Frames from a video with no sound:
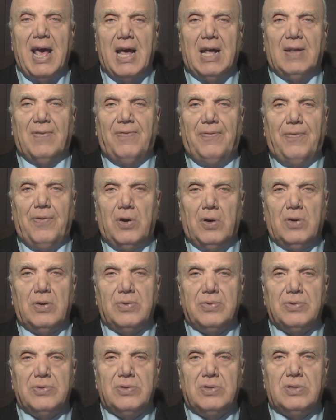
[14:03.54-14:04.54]

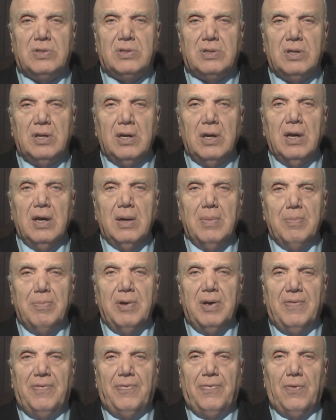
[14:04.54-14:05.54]
headphones
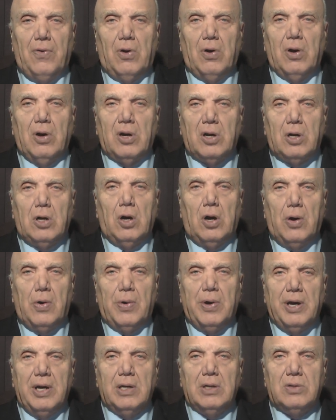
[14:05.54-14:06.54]
before
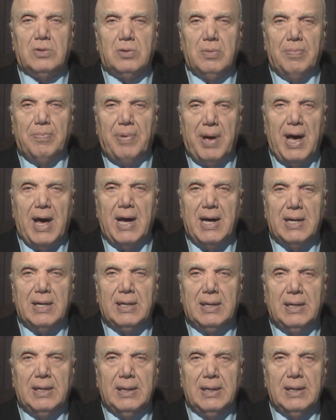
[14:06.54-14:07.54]
going to
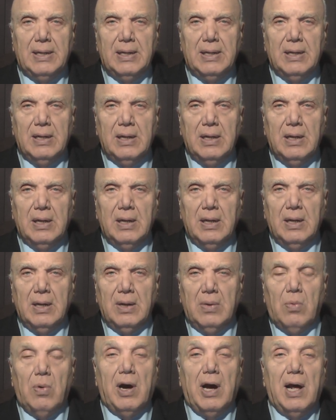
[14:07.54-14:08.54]
bed?
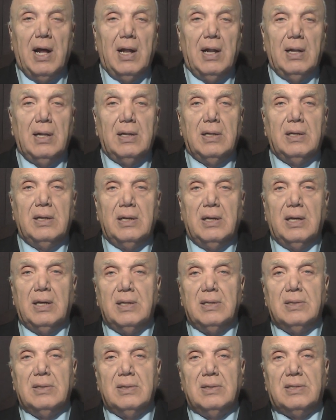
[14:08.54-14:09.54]
Well,
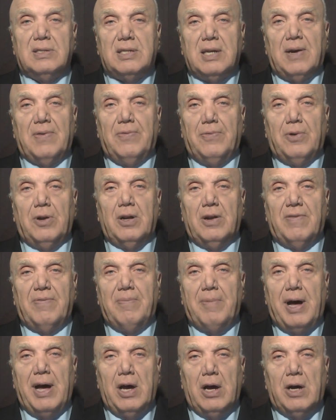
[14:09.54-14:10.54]
in several
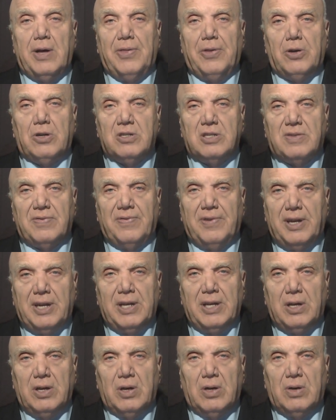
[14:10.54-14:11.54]
of my others
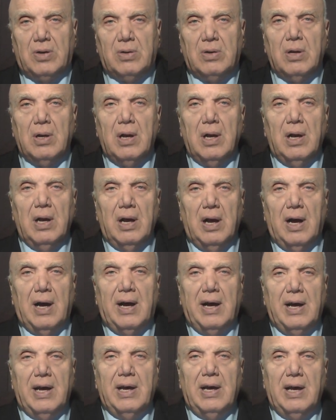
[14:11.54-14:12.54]
video,
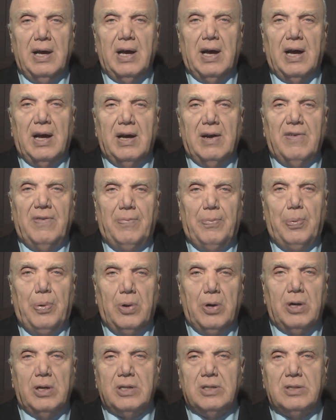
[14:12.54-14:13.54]
I have
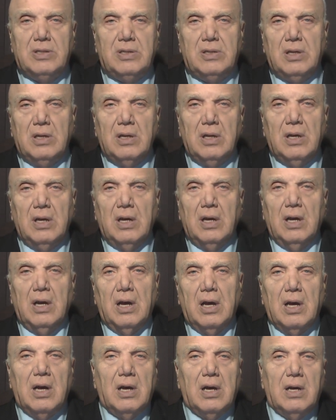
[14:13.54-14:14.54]
put
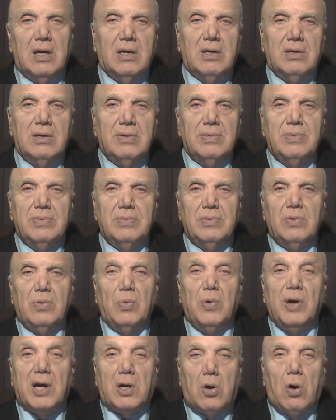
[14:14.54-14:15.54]
a
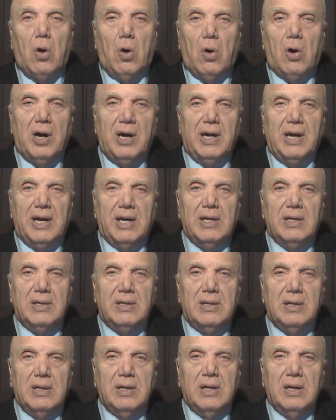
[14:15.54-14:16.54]

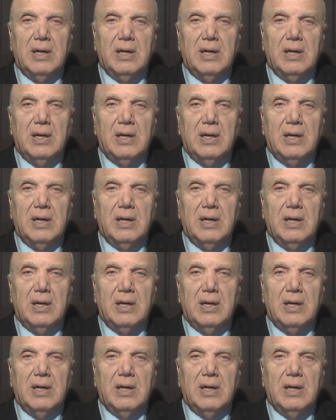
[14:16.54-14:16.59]
recording